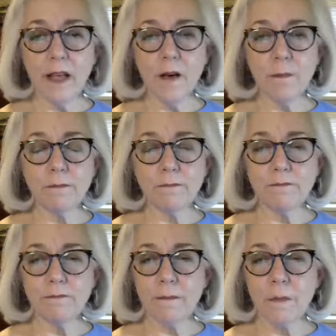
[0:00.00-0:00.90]
feel like
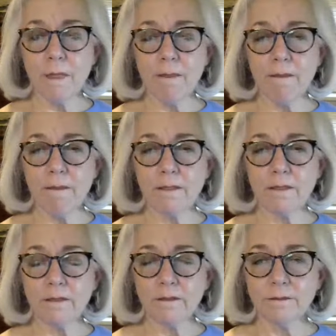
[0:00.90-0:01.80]
it's
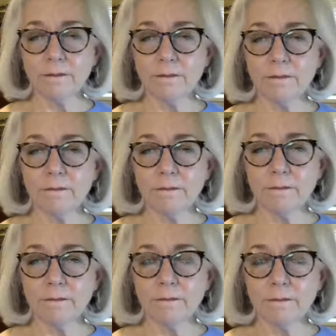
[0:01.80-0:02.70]
pure public service.
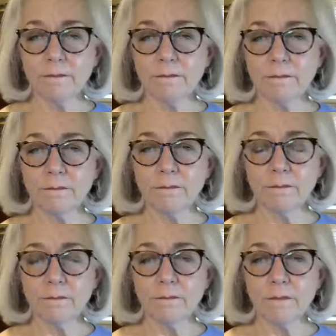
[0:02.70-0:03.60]

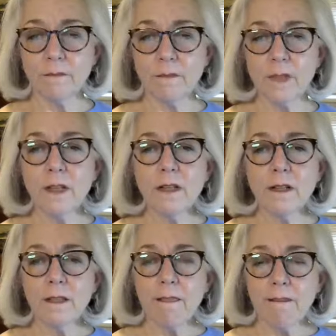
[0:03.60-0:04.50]
It's a public
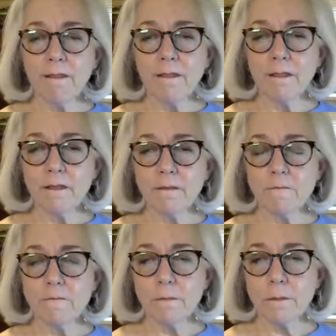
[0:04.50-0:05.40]
service announcement
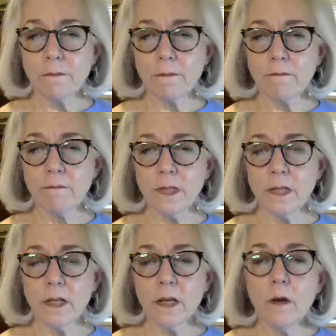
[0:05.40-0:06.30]
to the people listening.
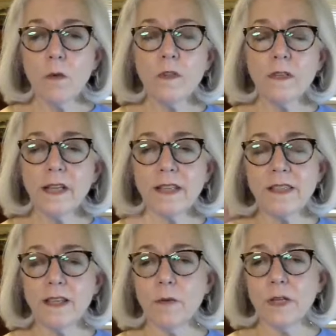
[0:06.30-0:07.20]
Well, the last
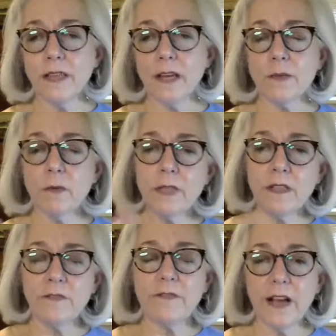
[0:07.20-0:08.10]
thing I want to say was when we
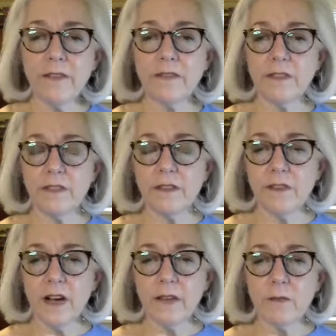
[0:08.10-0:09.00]
did 5 at
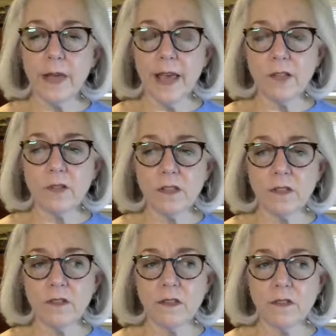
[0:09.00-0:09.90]
55, we actually
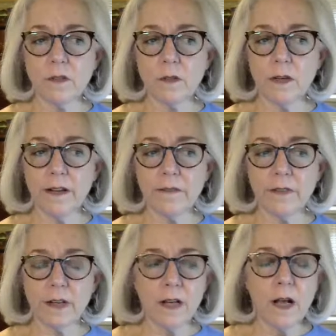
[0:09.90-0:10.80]
turned it into kind of
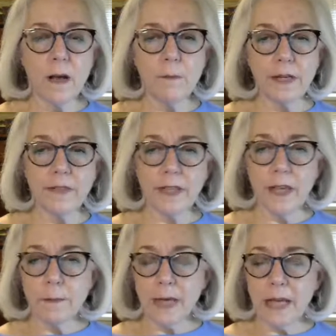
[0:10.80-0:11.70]
a bit of a
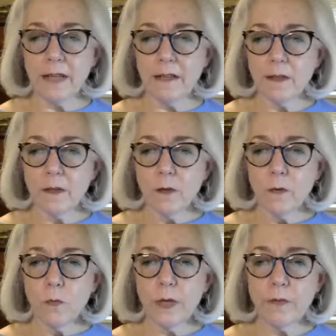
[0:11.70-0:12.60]
campaign.
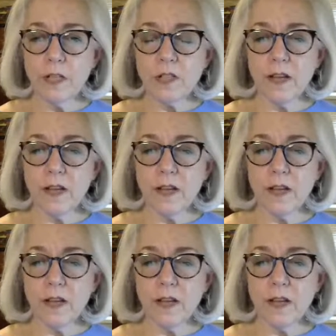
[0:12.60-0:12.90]
We reached